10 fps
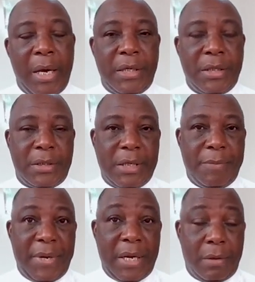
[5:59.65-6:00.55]

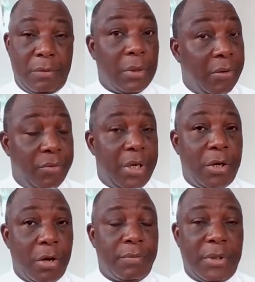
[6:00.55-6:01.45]
agency bill. You can
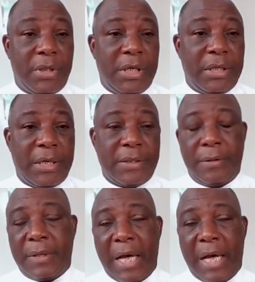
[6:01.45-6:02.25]
read up the details on